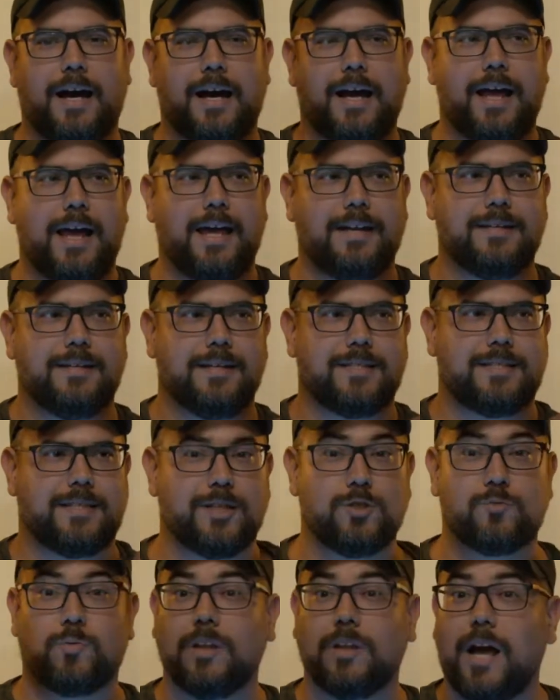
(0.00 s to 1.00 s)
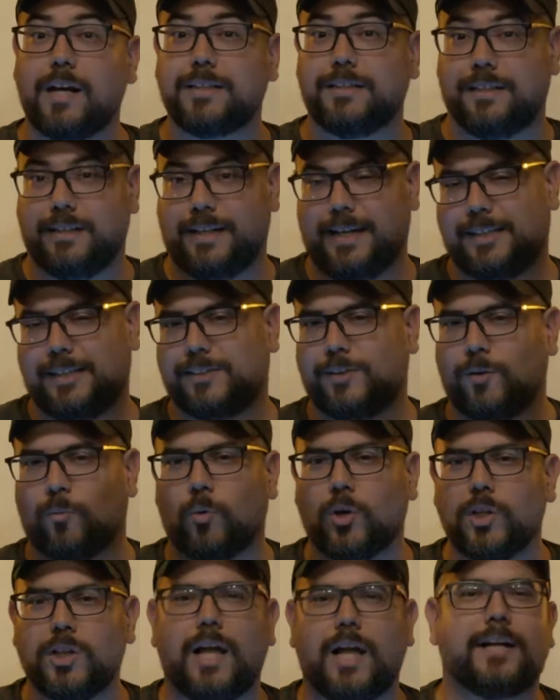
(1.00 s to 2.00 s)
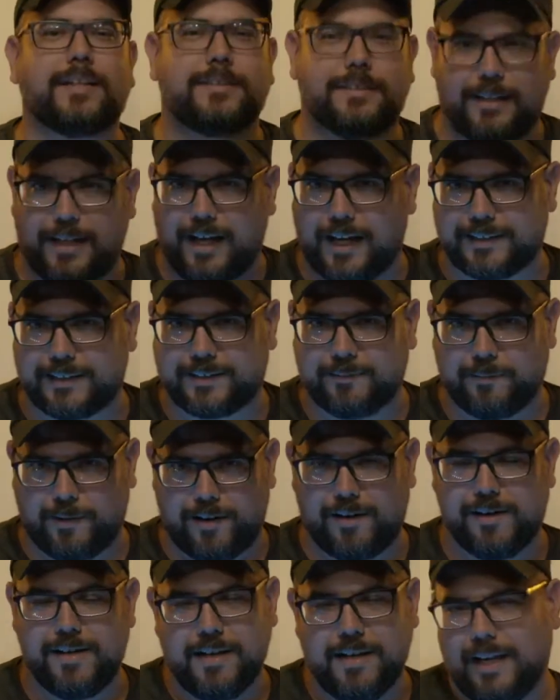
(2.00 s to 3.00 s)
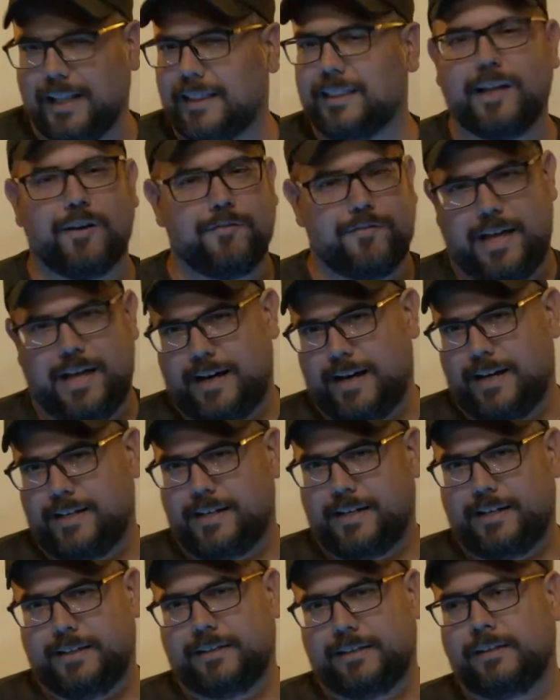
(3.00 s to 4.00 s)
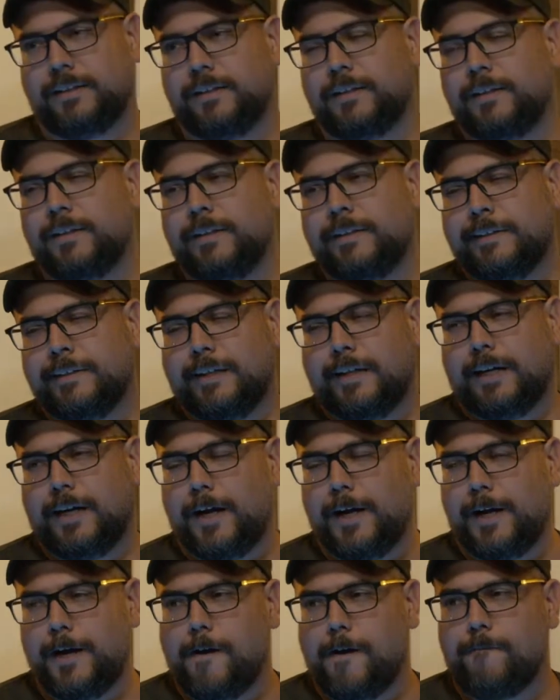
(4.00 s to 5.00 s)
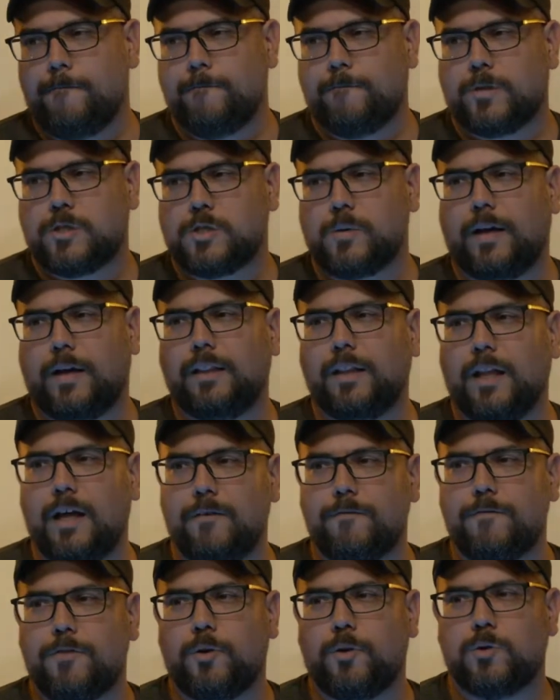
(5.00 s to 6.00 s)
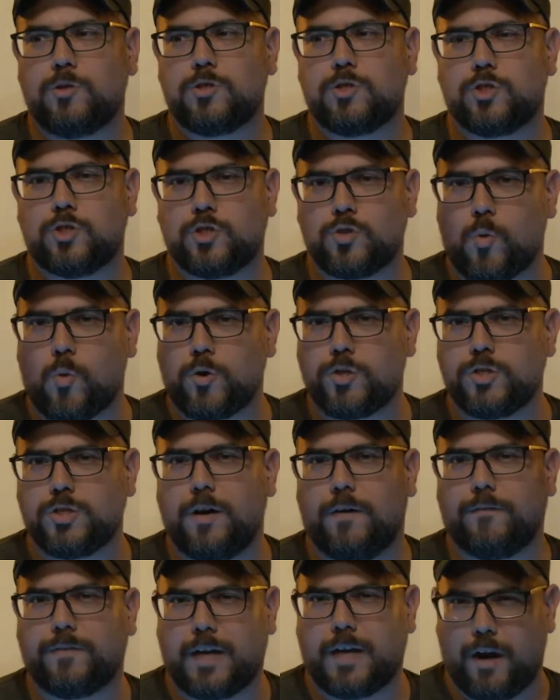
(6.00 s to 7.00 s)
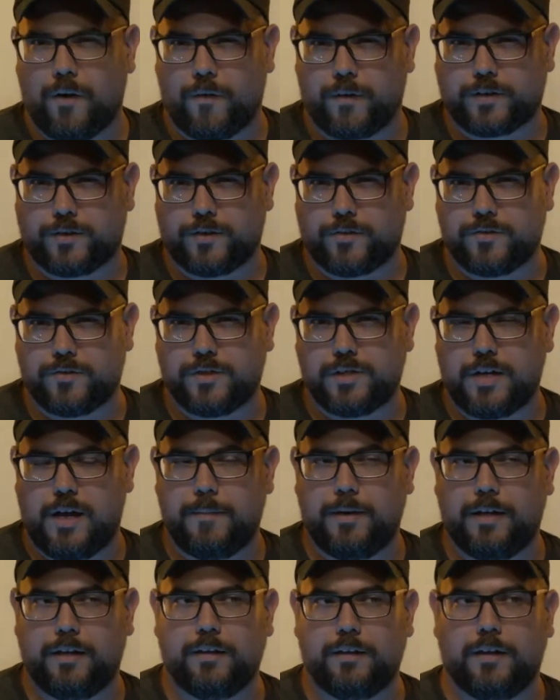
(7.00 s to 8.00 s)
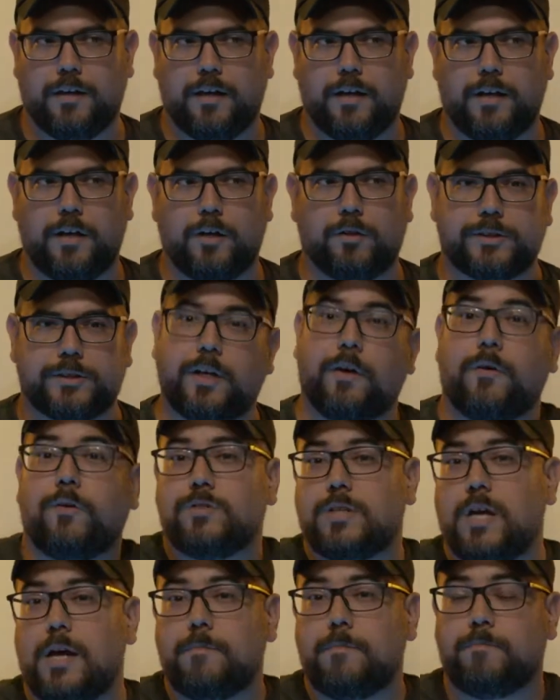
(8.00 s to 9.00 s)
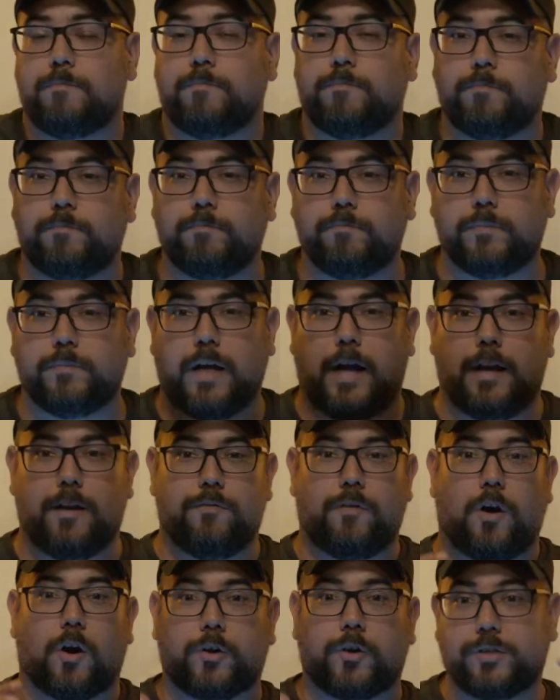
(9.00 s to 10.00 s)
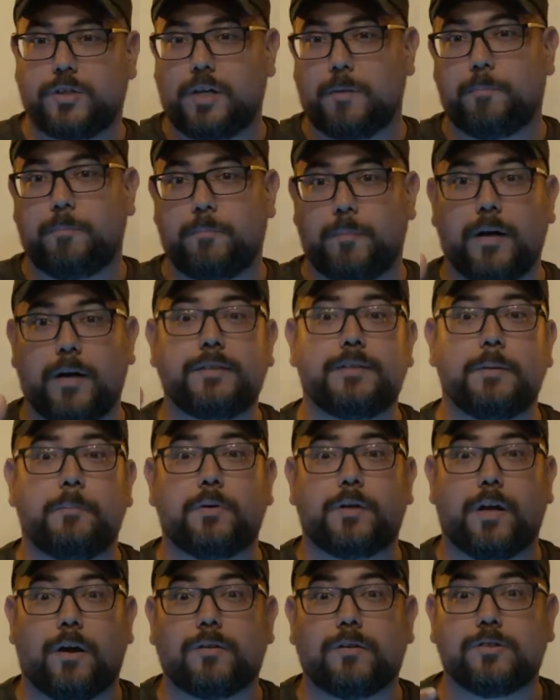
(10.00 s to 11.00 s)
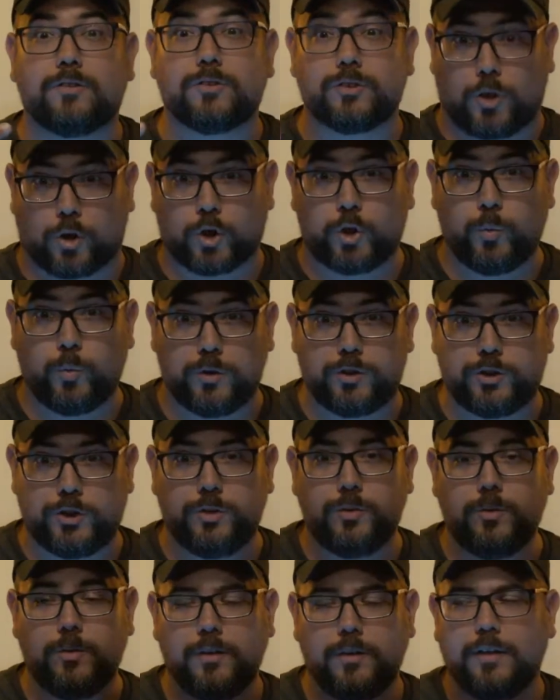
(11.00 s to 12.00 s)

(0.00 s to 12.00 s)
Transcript: and does things reluctantly. It's the reluctant Aasimar. Love that idea. So I love those sorts of characters. I mean, you know, stereotype kind of archetypal characters are cool too.